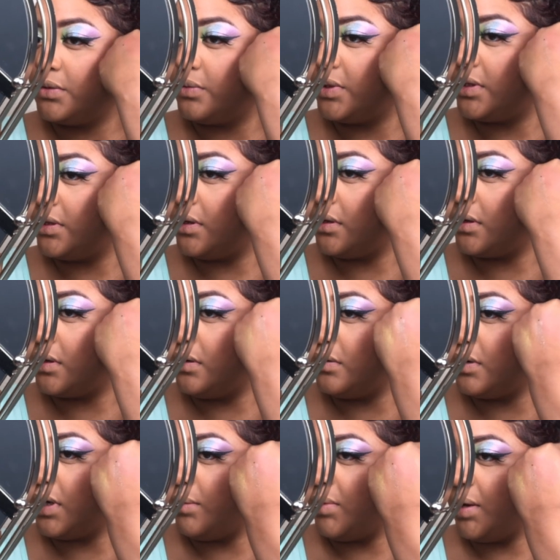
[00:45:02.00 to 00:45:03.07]
with the
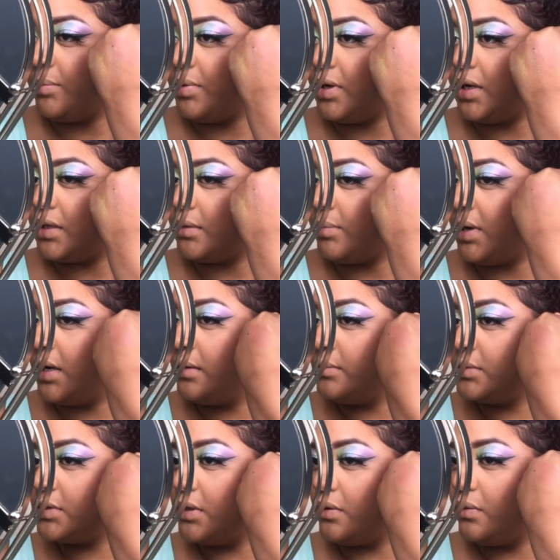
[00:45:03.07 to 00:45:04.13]
gold I might put at the bottom.
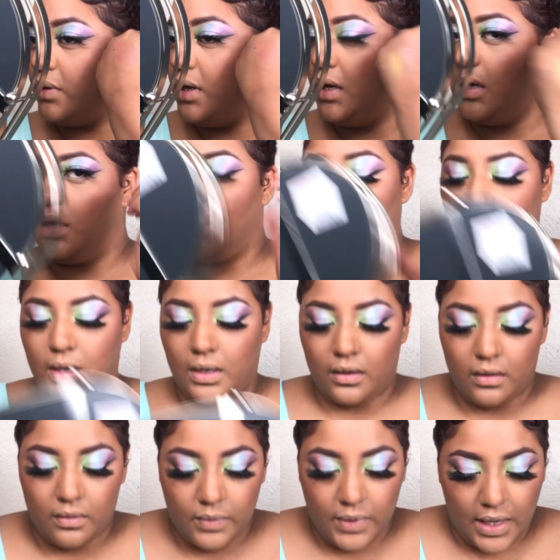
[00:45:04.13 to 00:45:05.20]
So I'm going to
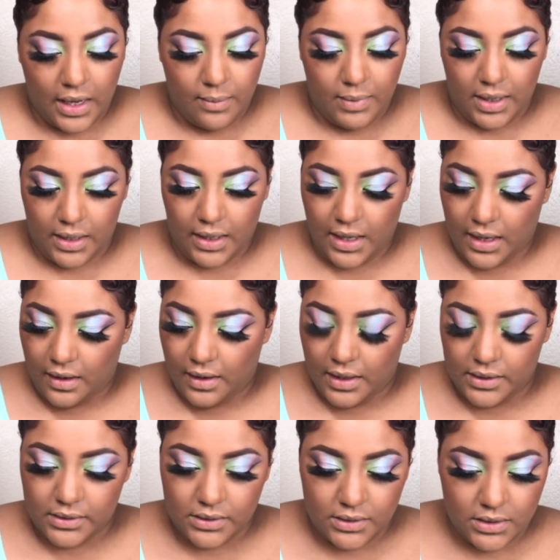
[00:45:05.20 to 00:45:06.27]
go with How Many
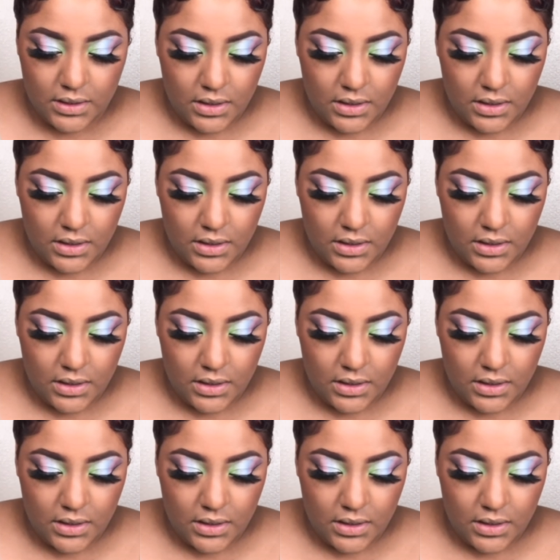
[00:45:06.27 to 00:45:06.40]
Carats.